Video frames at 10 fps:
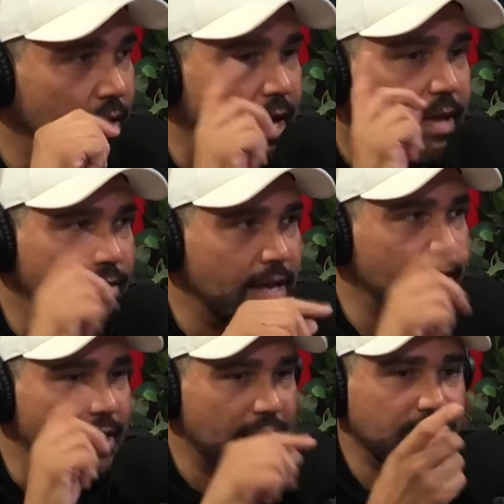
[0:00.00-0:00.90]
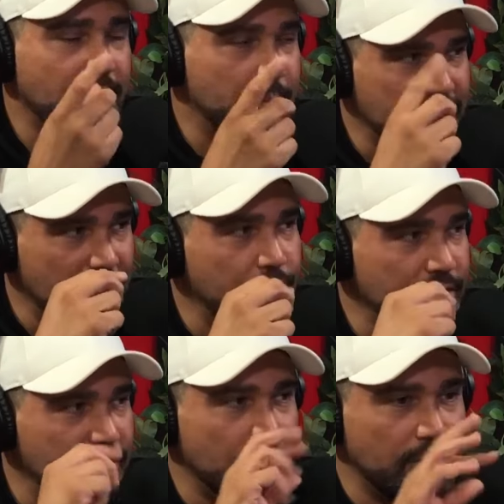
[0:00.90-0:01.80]
I had to take antacid tablets every
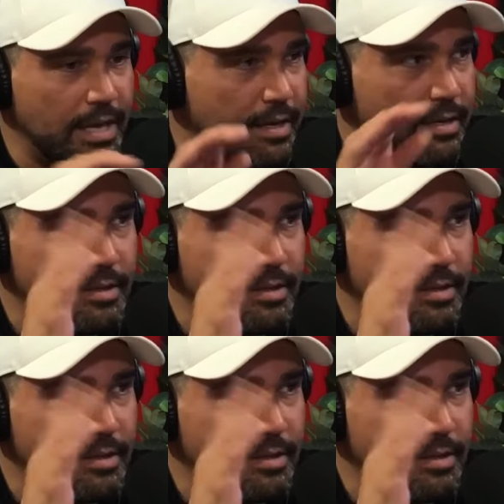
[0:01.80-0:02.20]
single day.